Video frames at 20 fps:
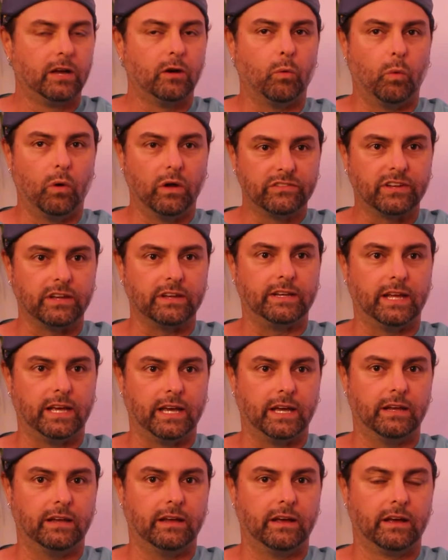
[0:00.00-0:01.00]
once it
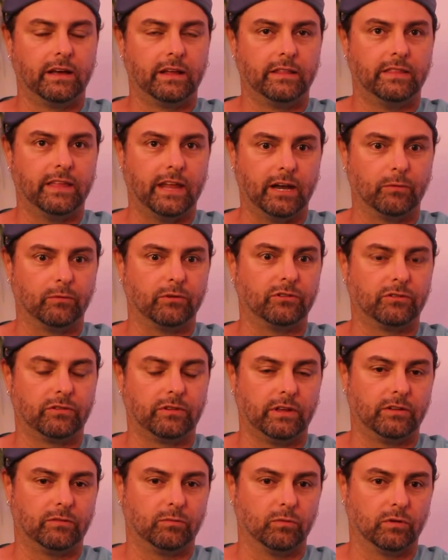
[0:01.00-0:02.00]
did, then it was
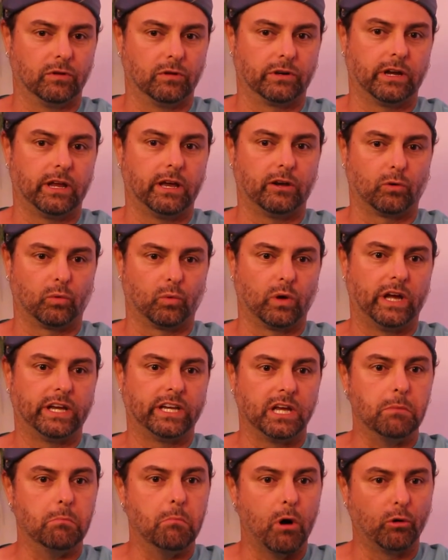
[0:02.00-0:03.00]
it was learning how to write
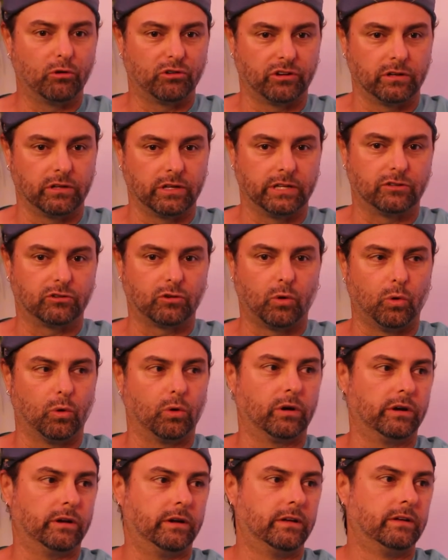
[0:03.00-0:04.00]
emotionally
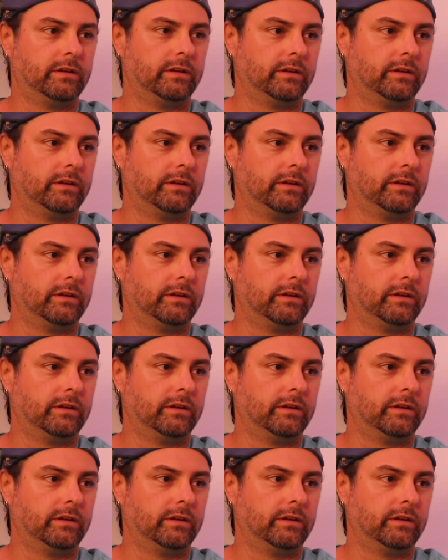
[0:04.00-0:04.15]
toward